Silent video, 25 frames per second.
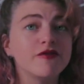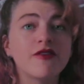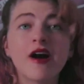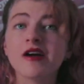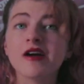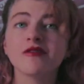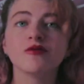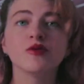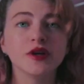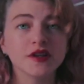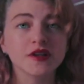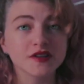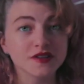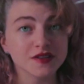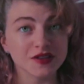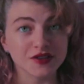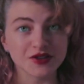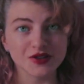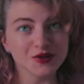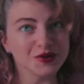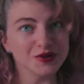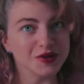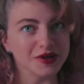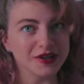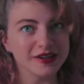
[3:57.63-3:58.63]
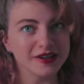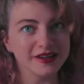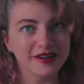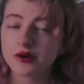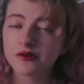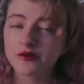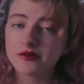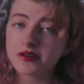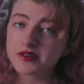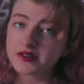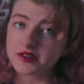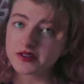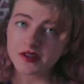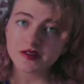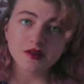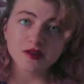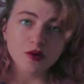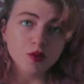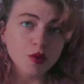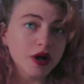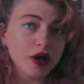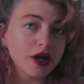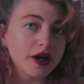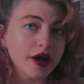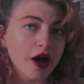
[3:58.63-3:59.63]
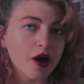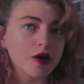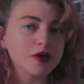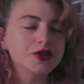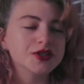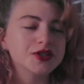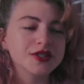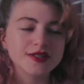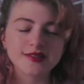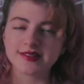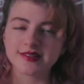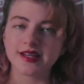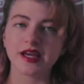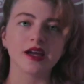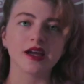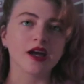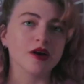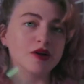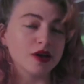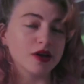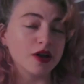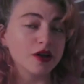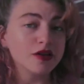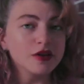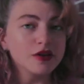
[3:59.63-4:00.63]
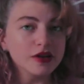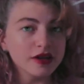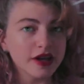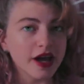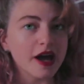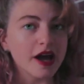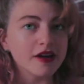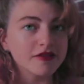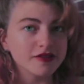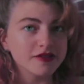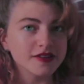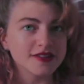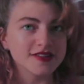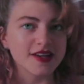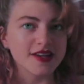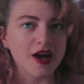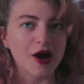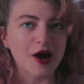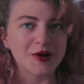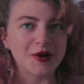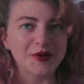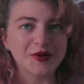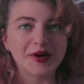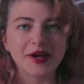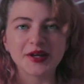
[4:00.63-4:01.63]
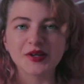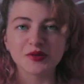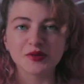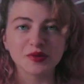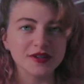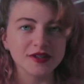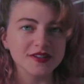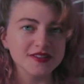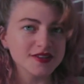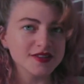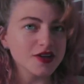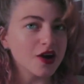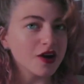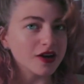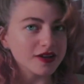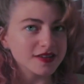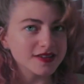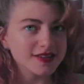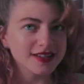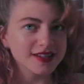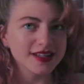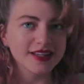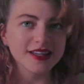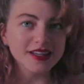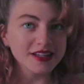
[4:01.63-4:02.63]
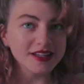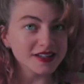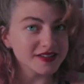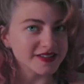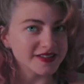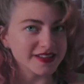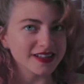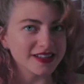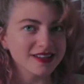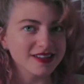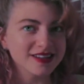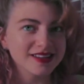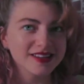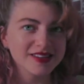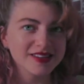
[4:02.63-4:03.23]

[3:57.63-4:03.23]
5 weeks to do it. If it doesn't work out, just take another canvas out and restart. Easy,